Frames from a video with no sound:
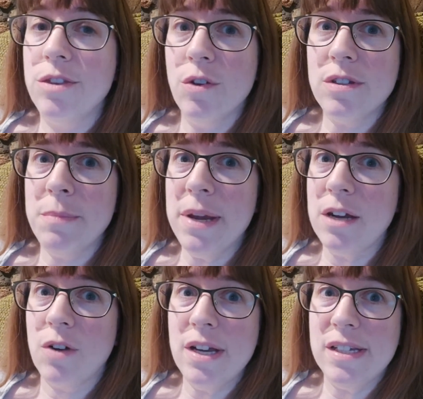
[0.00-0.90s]
those
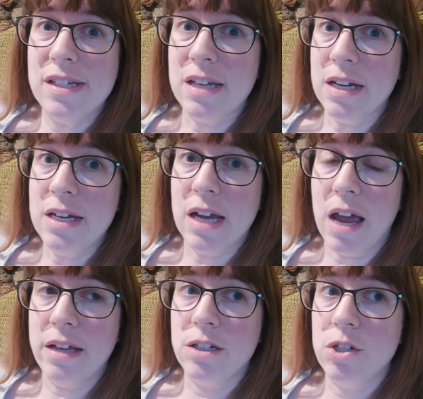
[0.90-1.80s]
make great study
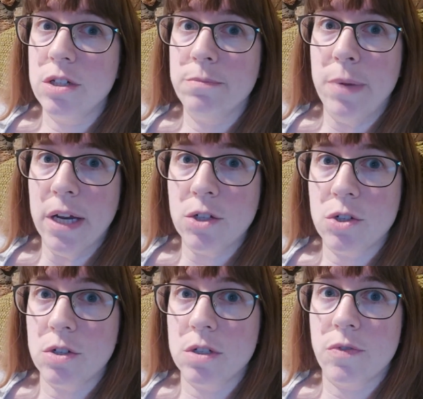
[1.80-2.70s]
guides, just
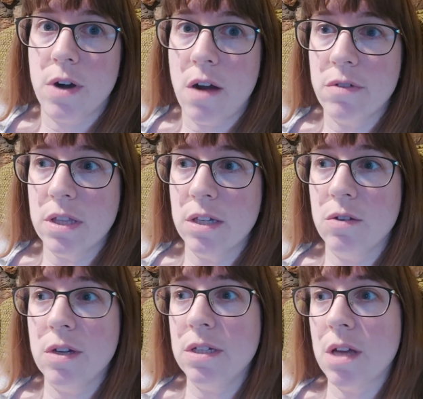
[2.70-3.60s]
pictures for everything
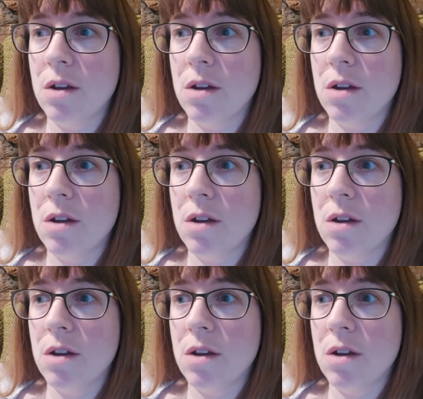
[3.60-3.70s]
you need to